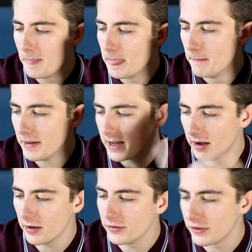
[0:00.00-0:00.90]

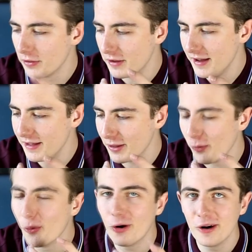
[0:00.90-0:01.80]
Because the
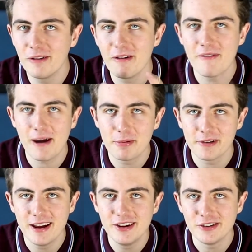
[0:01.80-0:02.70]
water
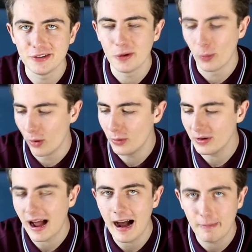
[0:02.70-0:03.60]
evaporation won't
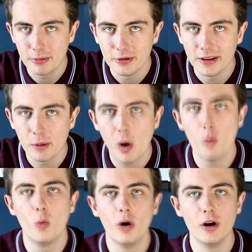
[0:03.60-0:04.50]
happen. It won't
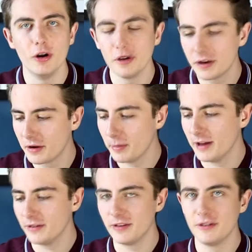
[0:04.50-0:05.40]
work
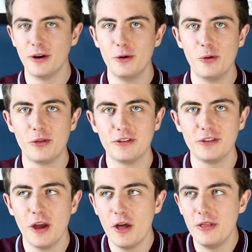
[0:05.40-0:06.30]
because
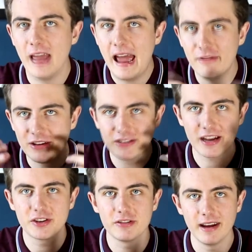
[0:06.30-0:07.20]
the air is
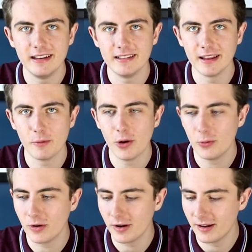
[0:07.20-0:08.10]
saturated. It
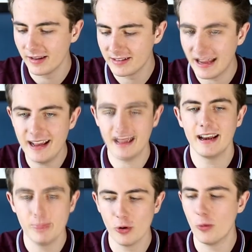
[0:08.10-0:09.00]
won't take any
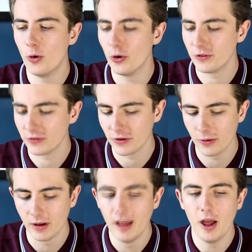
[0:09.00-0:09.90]
more water.
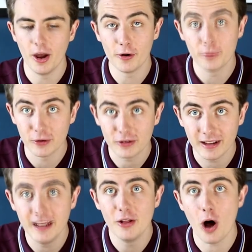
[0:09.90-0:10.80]
So, and
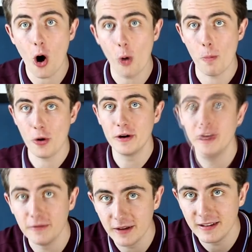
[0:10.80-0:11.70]
obviously the whole point
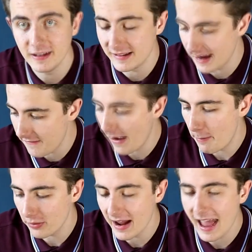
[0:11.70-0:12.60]
of this is to
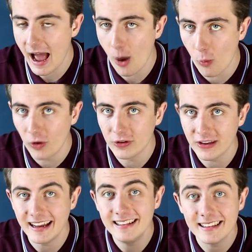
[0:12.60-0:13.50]
evaporate water
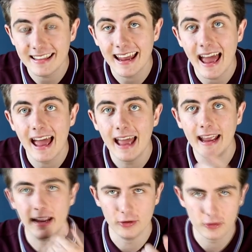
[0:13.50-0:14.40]
into the air
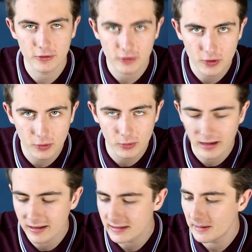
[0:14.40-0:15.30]
in order to cool
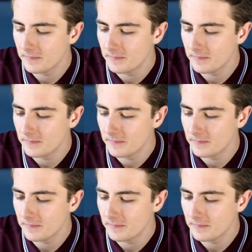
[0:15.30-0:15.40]
it.